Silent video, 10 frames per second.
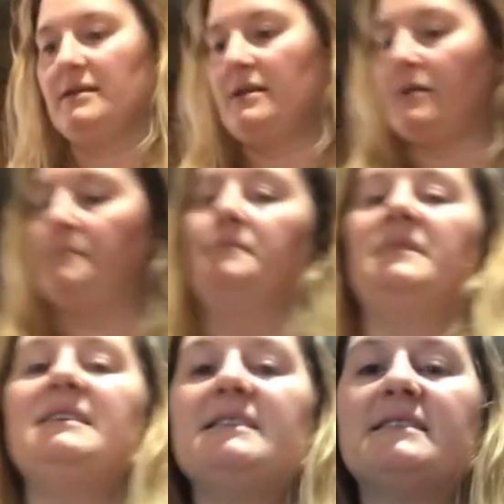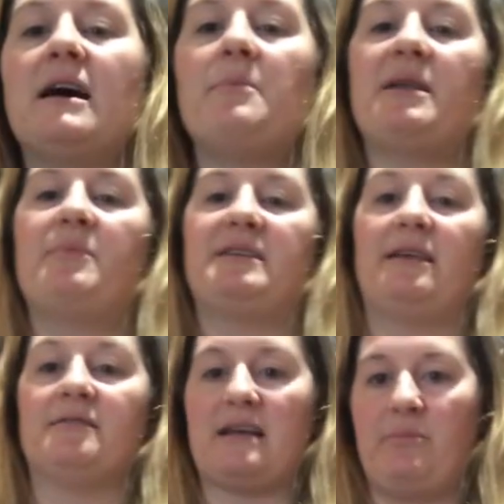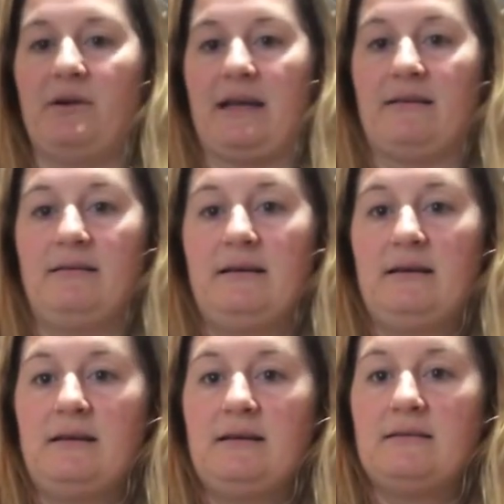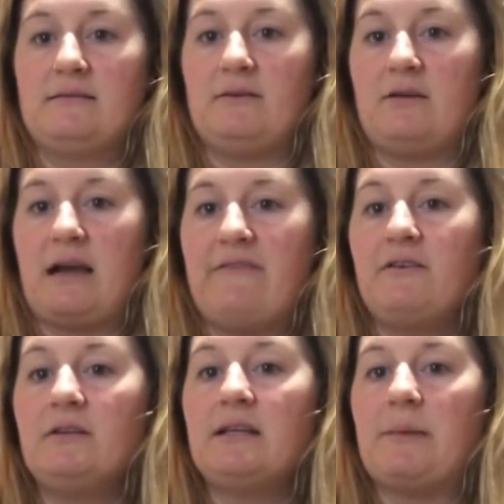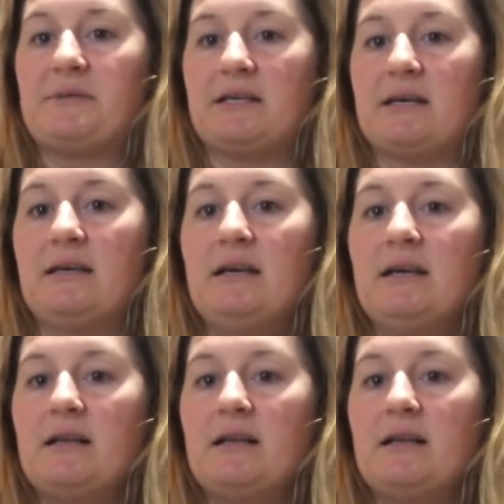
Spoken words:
Here, this is how many potatoes I put in. So I filled it up to